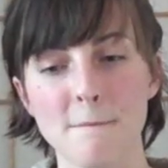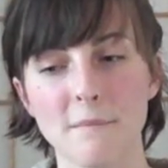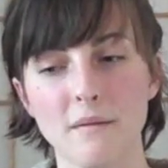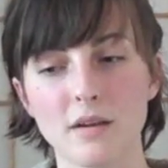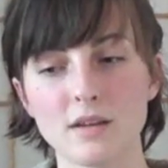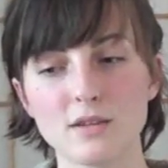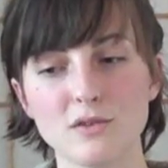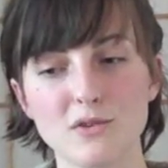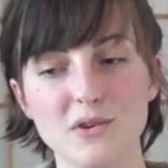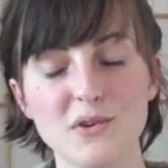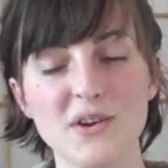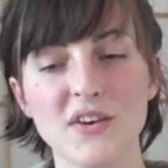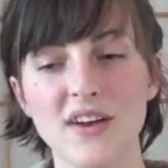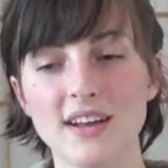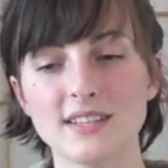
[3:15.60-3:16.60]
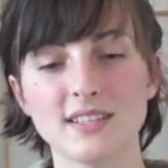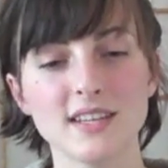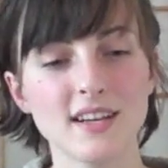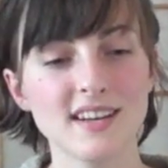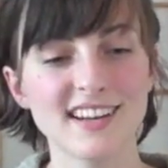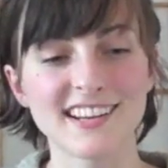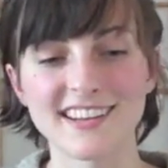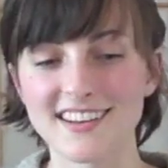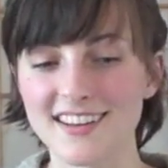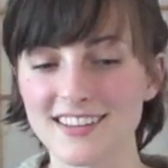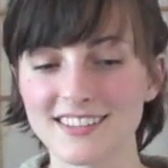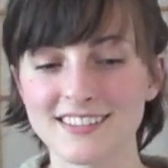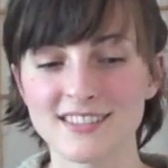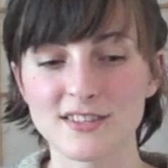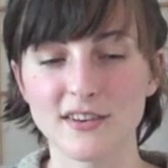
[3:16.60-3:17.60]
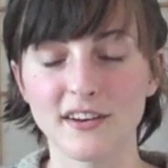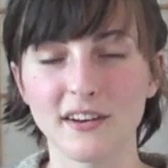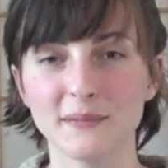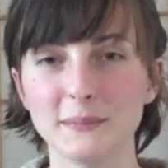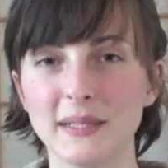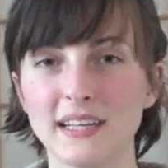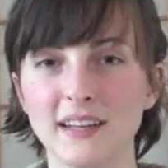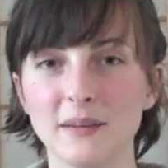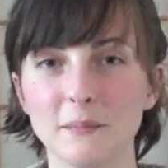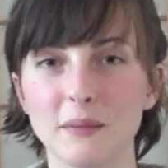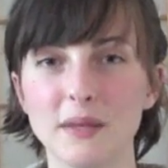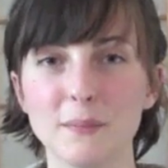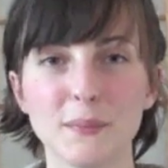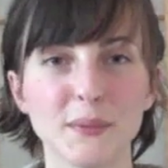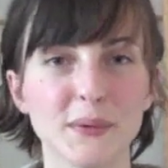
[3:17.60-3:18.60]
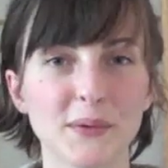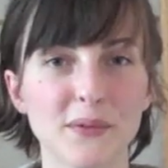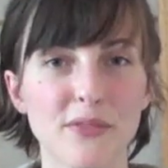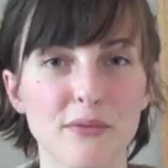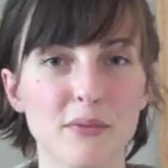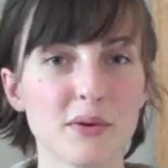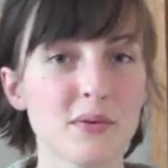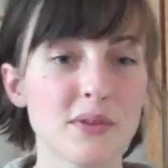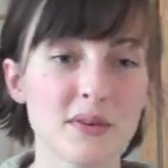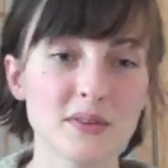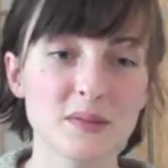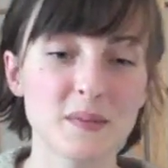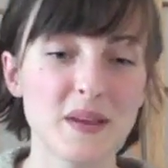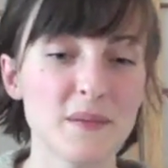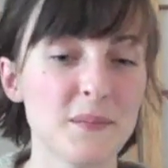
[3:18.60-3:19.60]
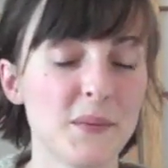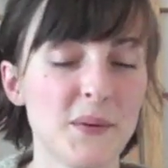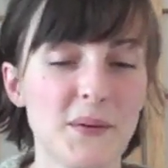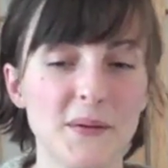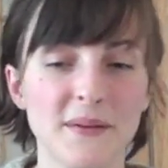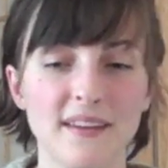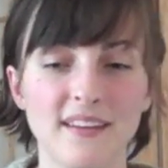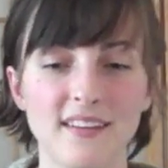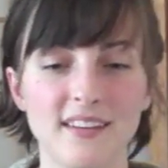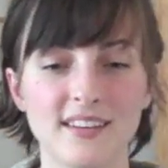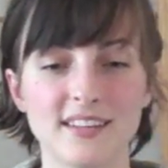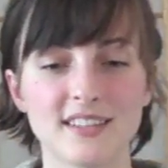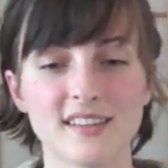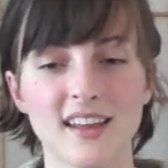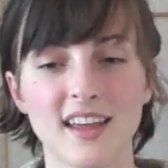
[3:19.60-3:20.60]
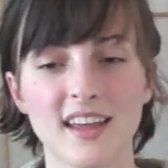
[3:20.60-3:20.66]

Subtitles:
But junior year I did, and I started meeting people through those people, and